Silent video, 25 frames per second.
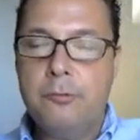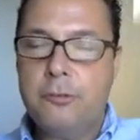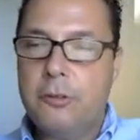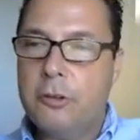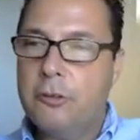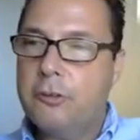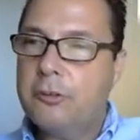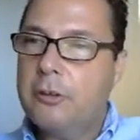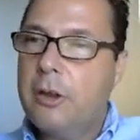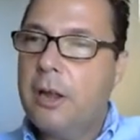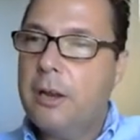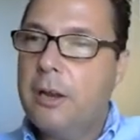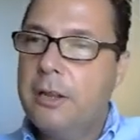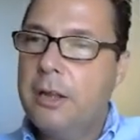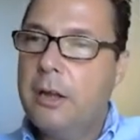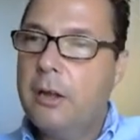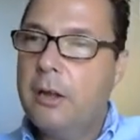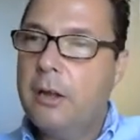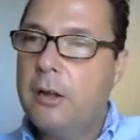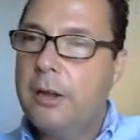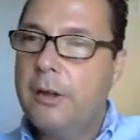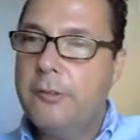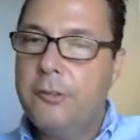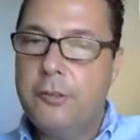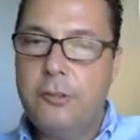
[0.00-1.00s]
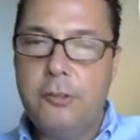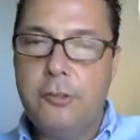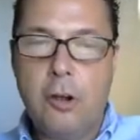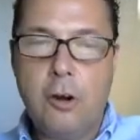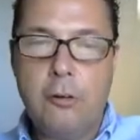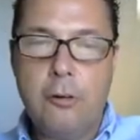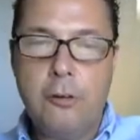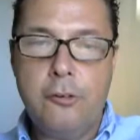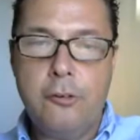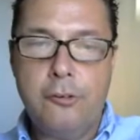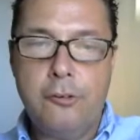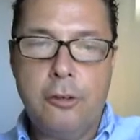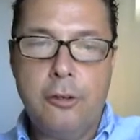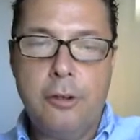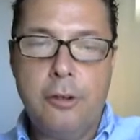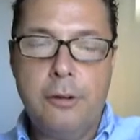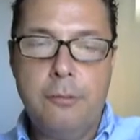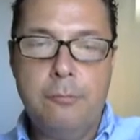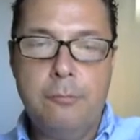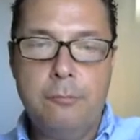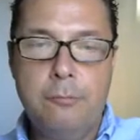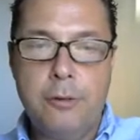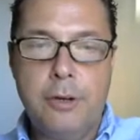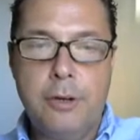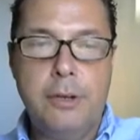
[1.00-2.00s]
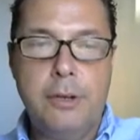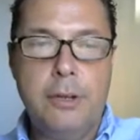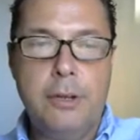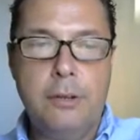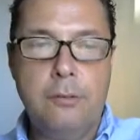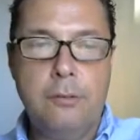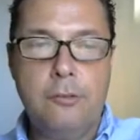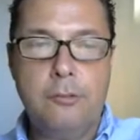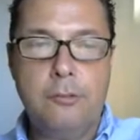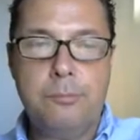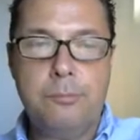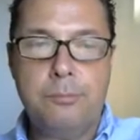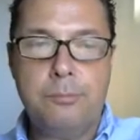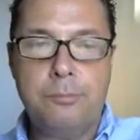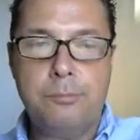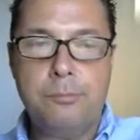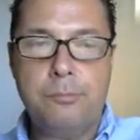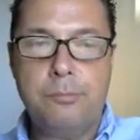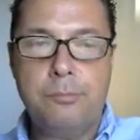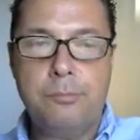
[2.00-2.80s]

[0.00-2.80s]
So slightly higher than the RSI readings.